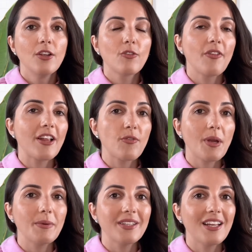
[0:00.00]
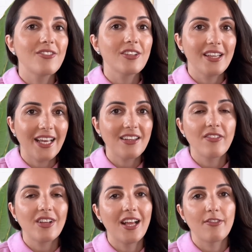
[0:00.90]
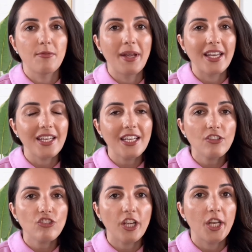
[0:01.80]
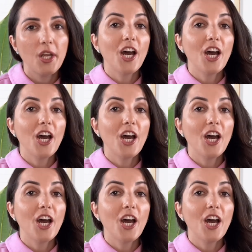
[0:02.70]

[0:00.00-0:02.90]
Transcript: So that's why we tend to like this class of medication.